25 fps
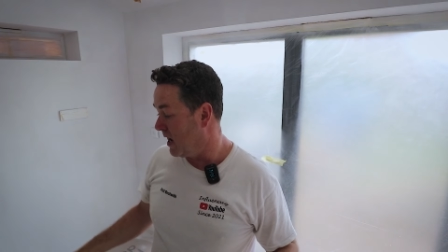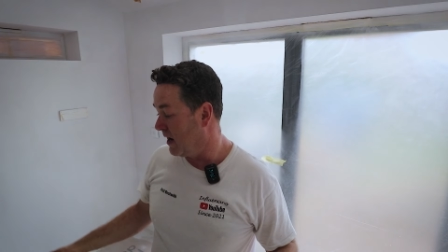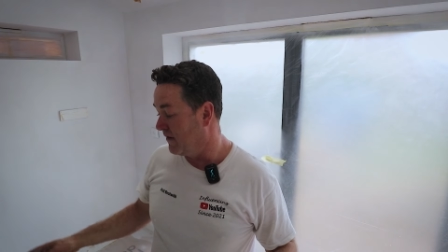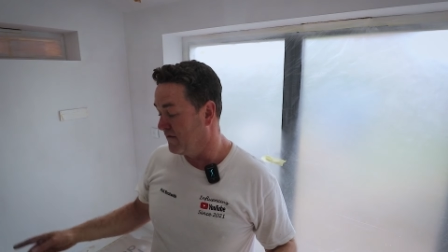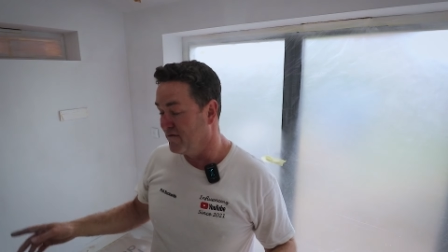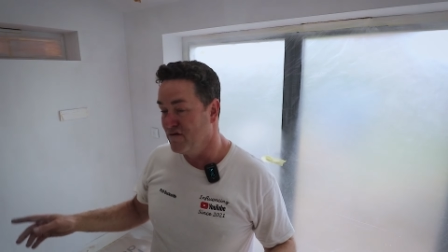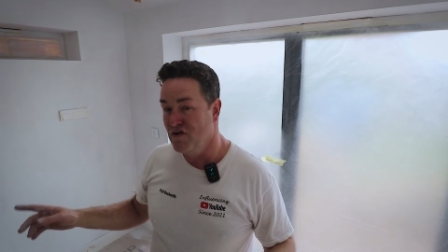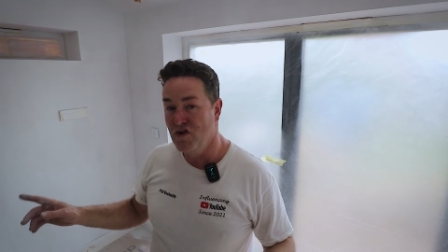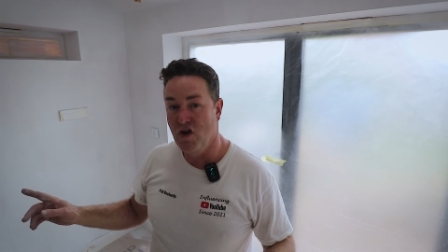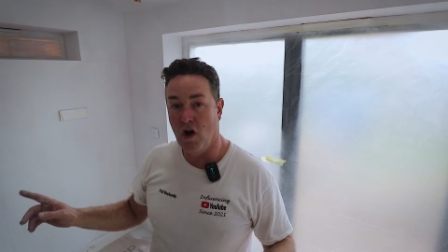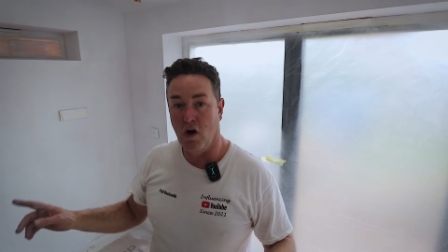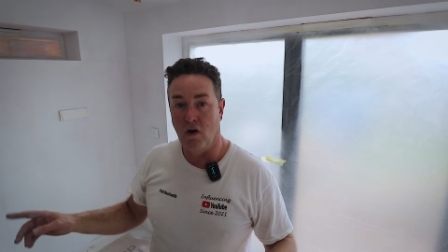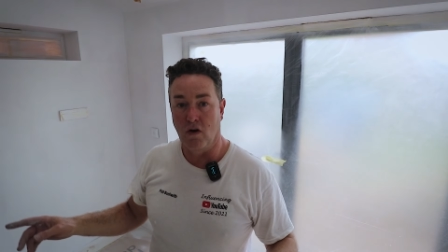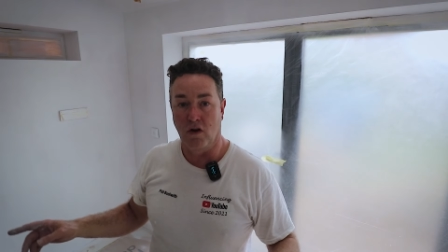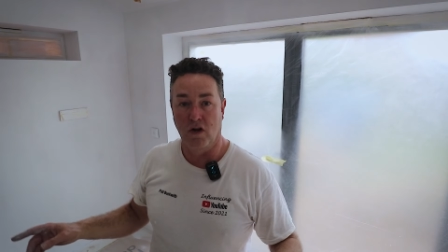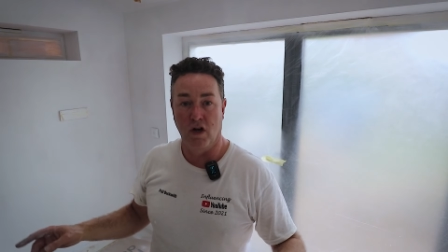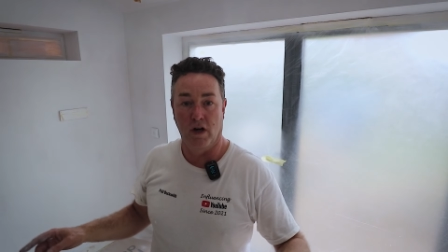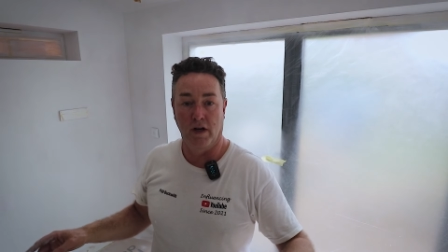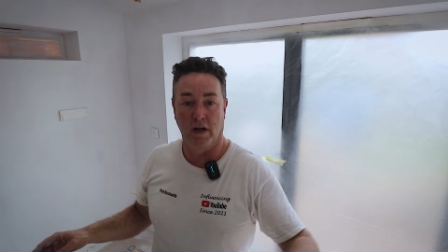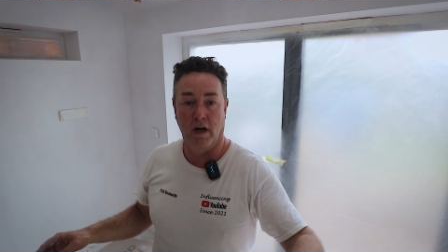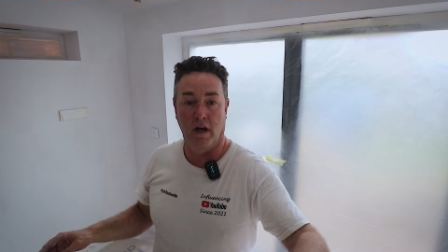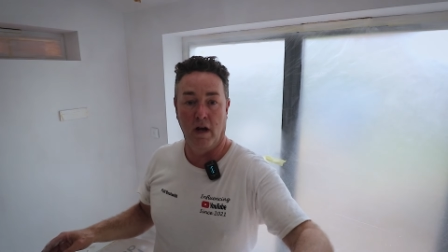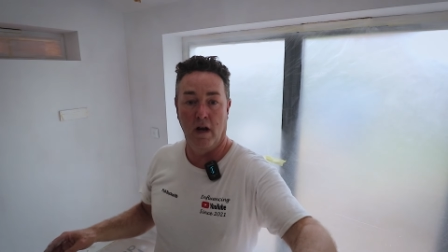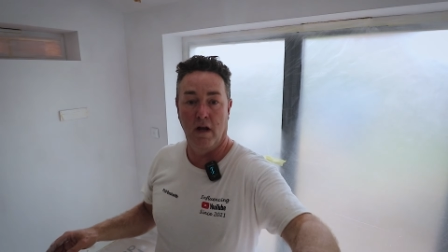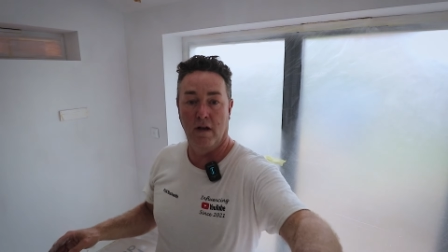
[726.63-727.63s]
I've not
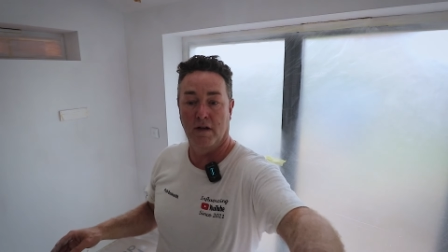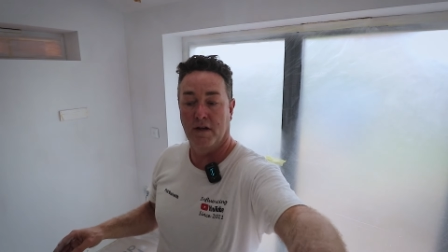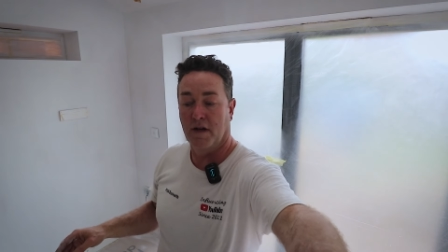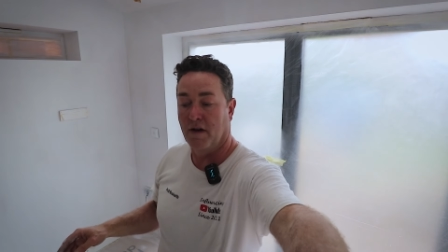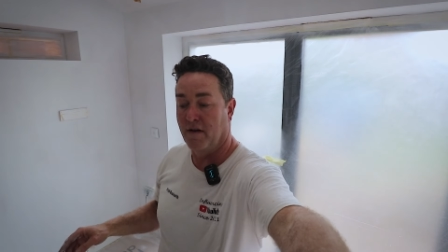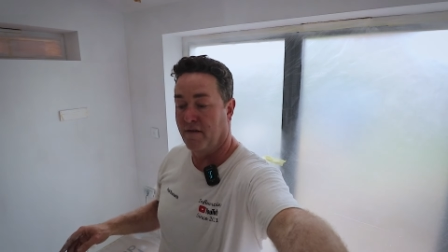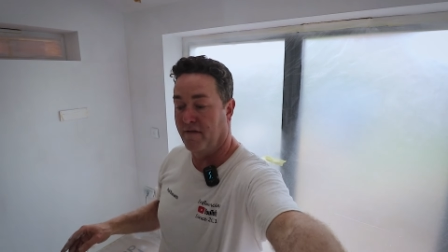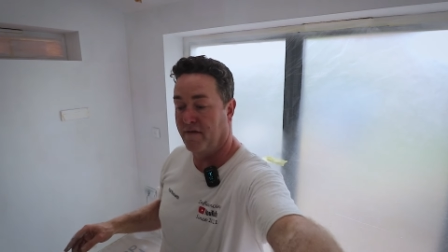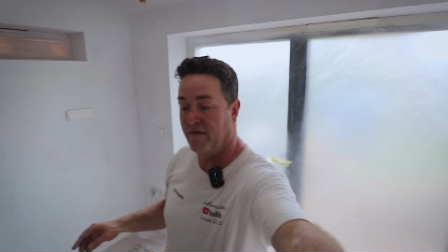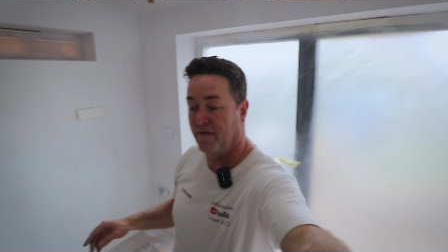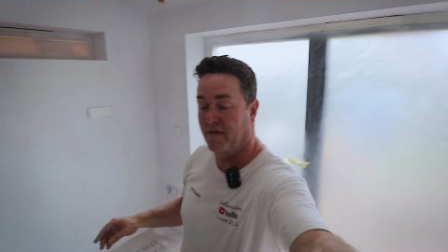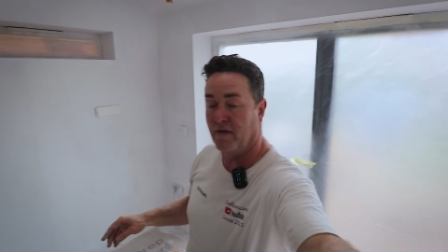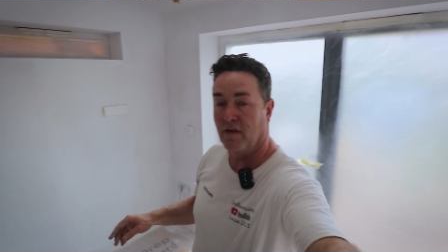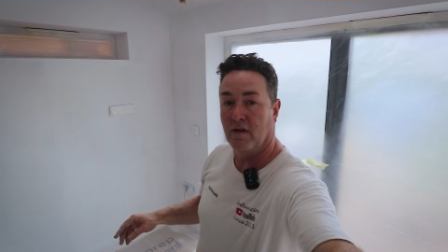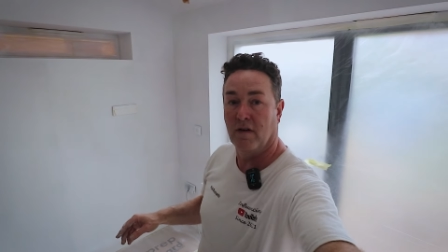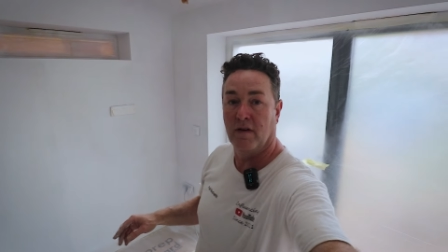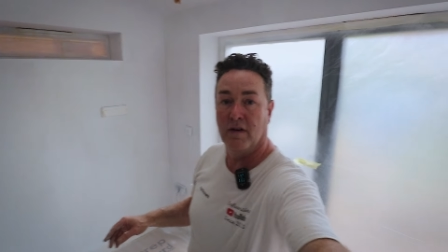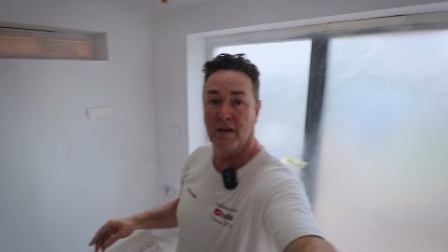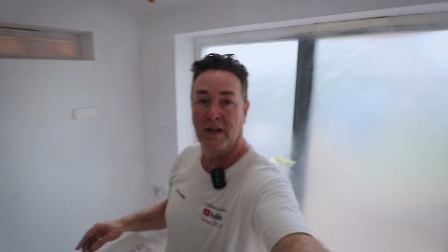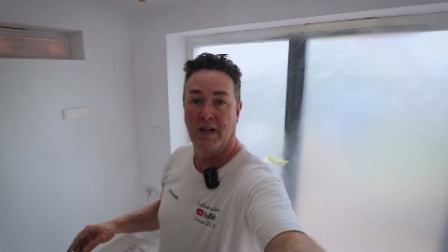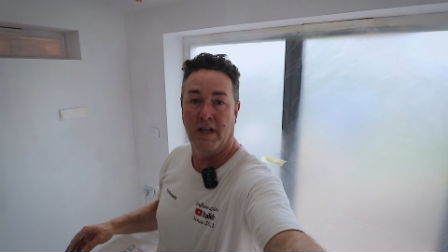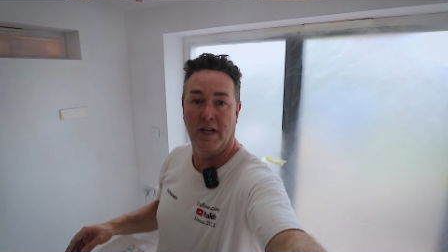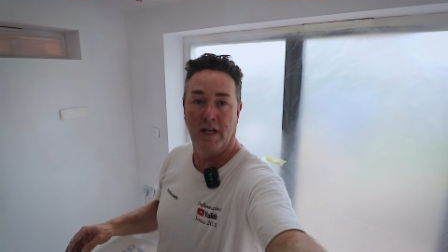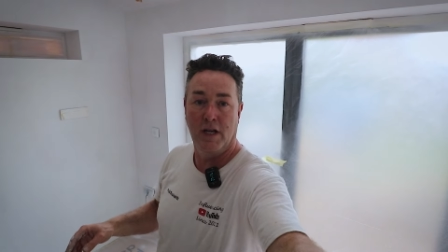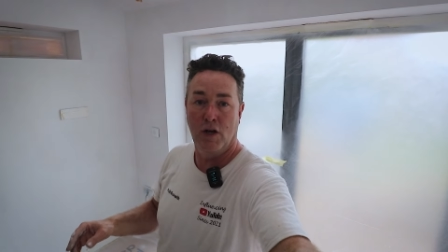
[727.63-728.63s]
got a lot of,
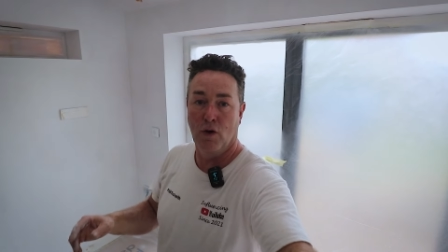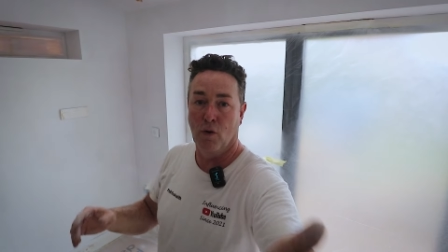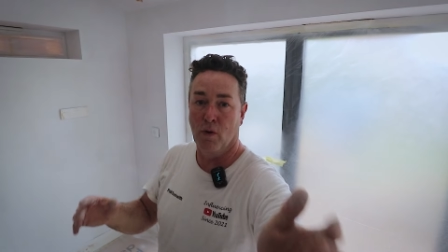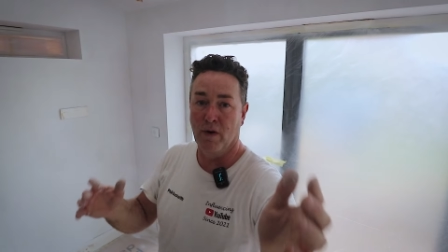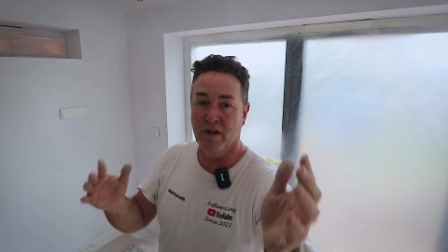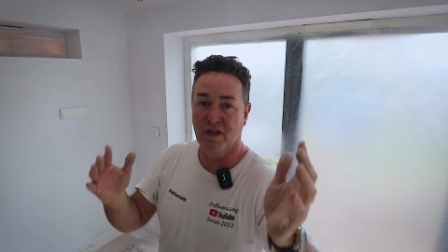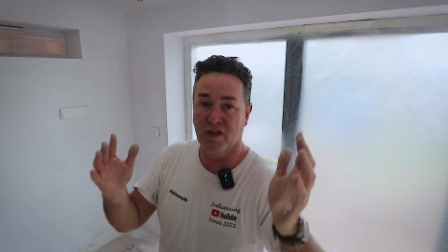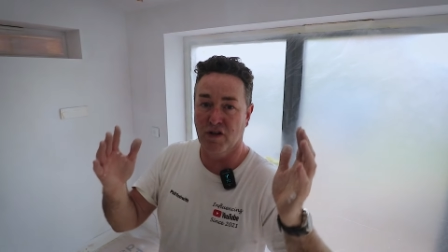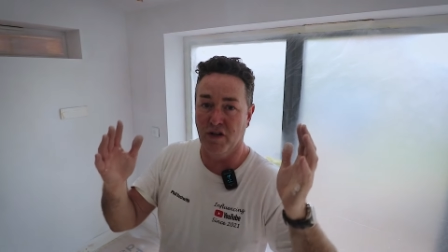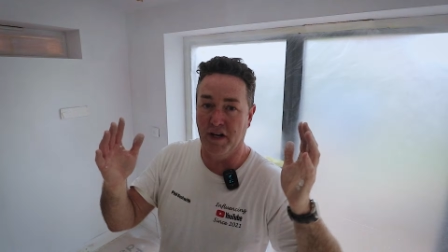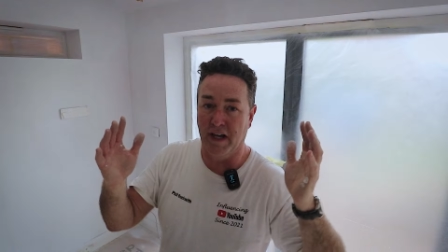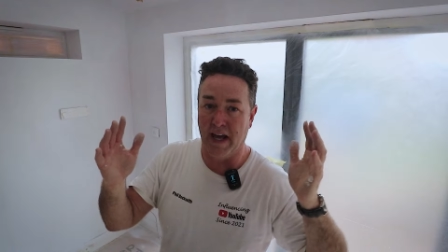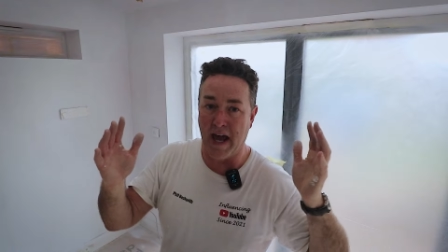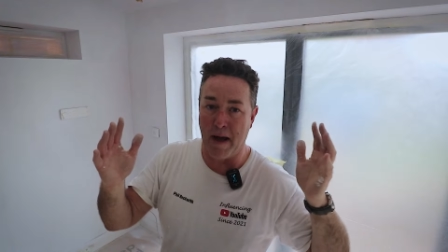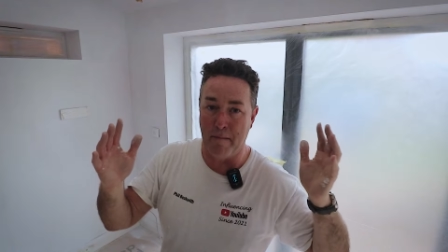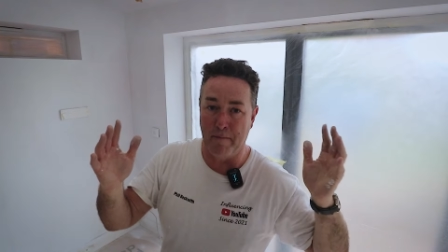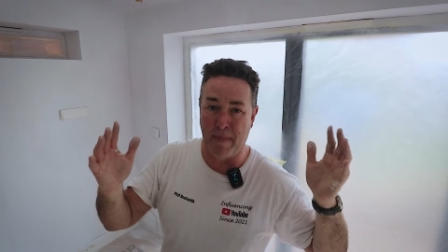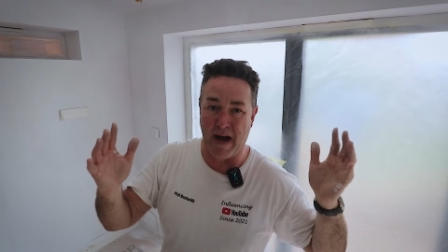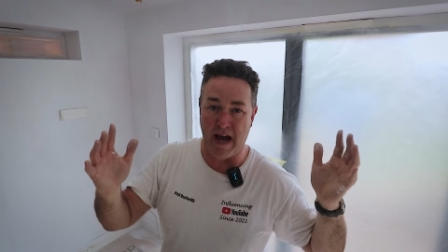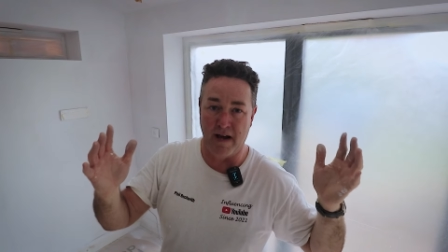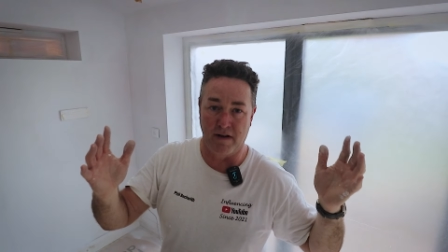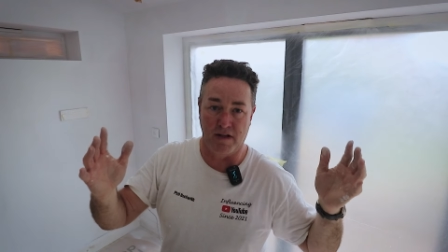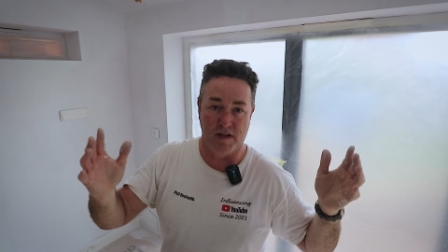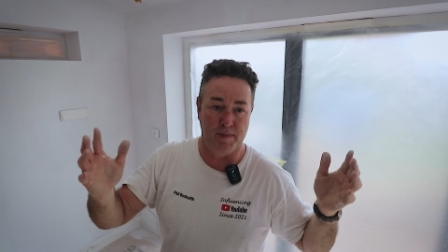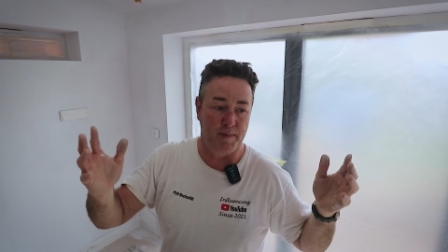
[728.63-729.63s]
you're always going to get
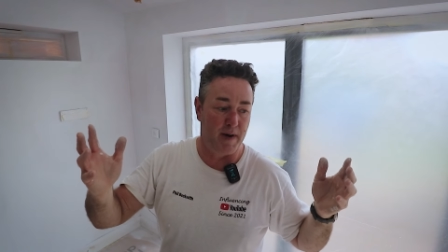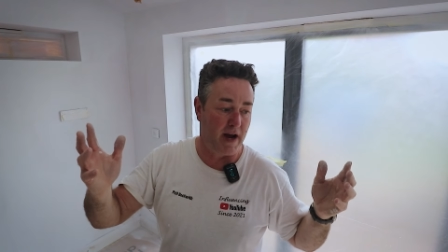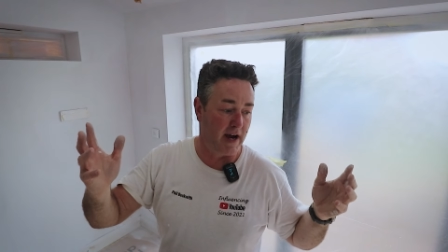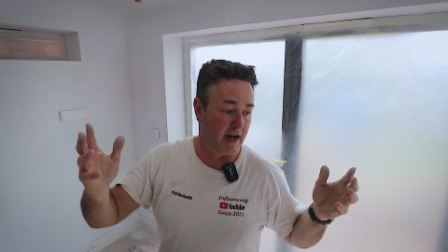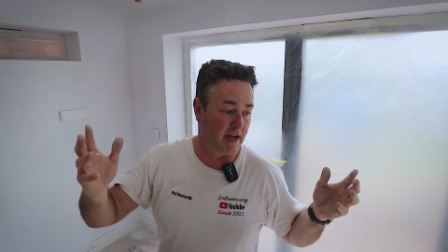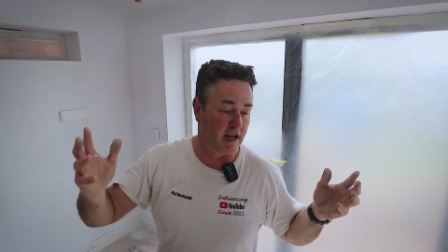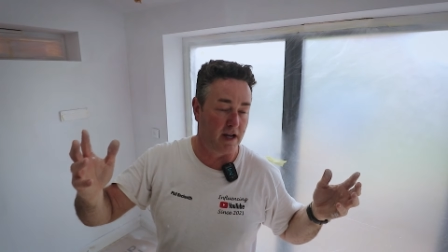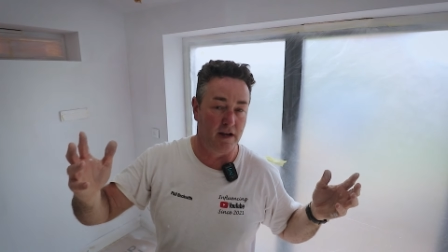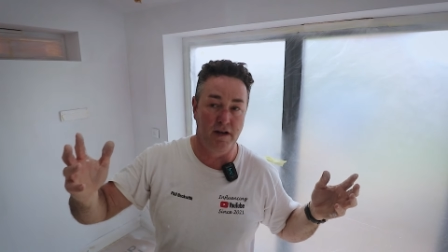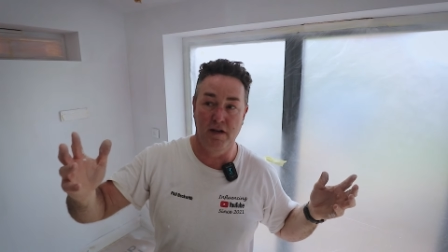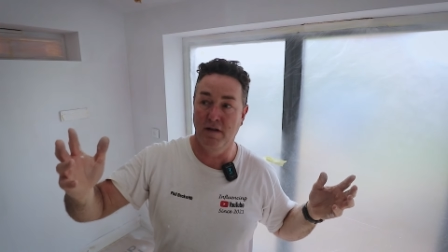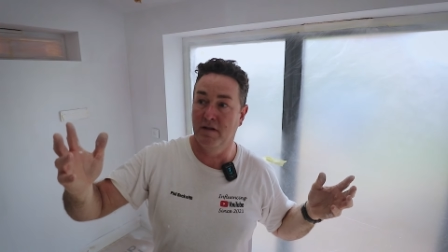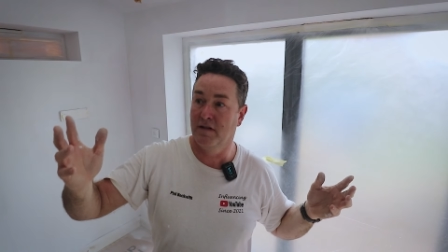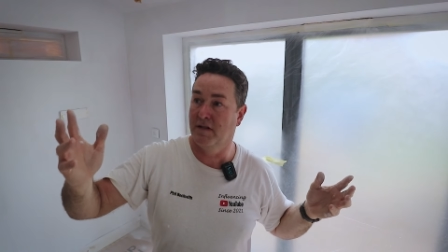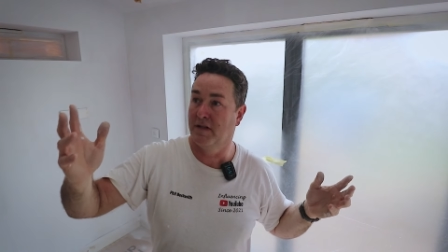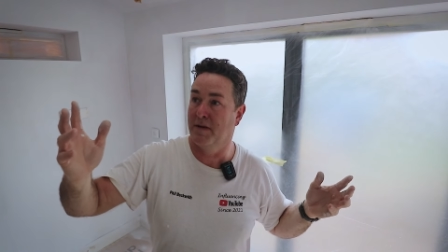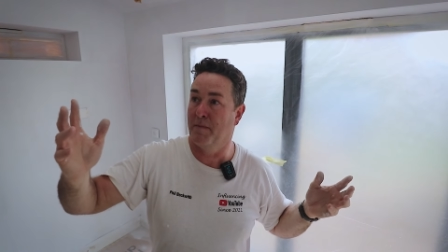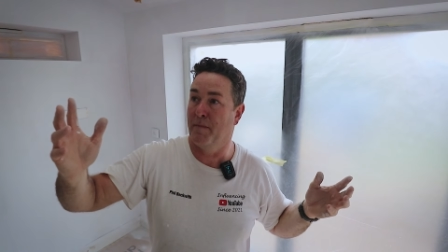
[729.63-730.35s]
bounce back and